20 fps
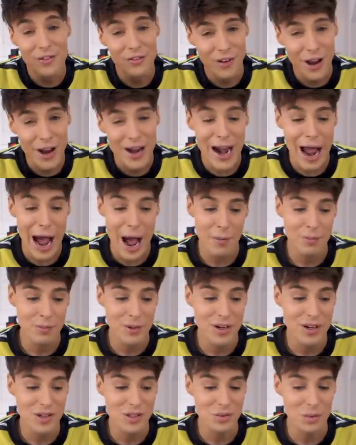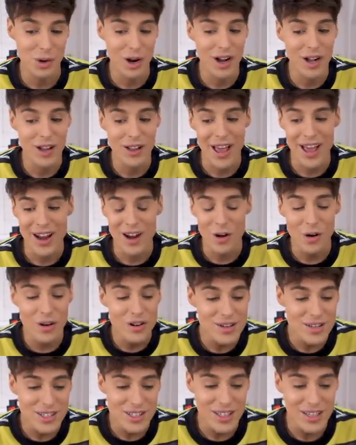fire happened as well, and
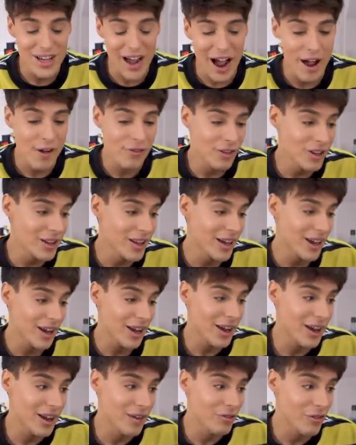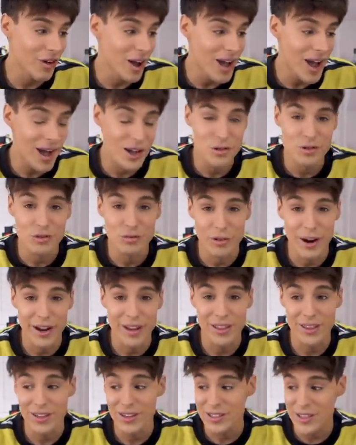honestly, I feel like if I had to
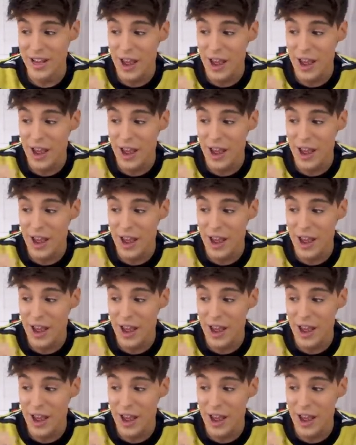rate these,